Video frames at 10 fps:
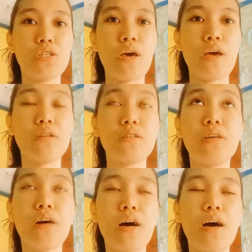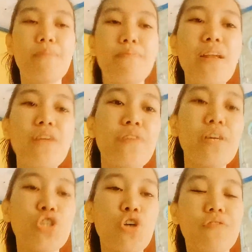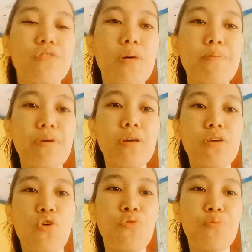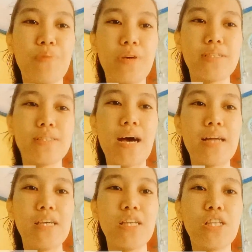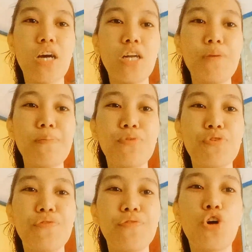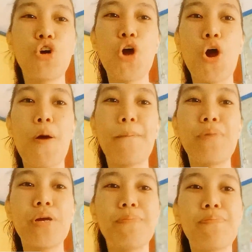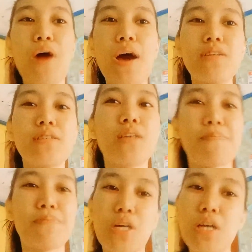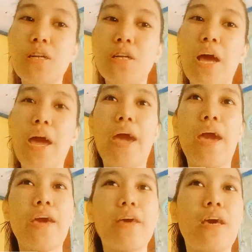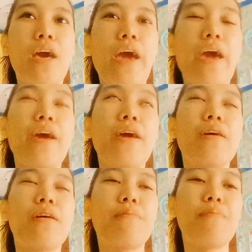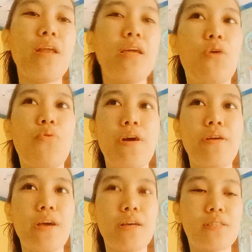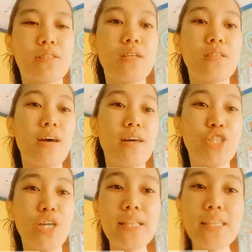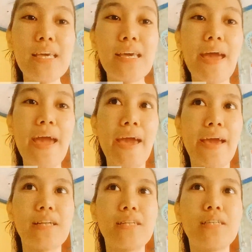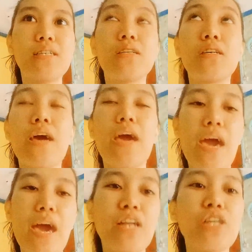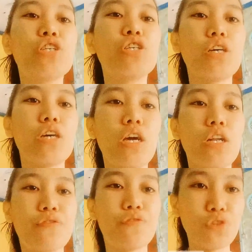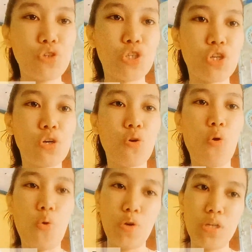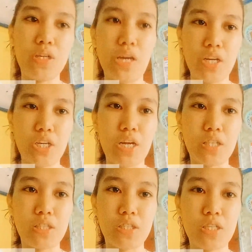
And the benefits of jumping rope is that it can improve your proprioception, aka body awareness, the agility in hand and foot coordinations.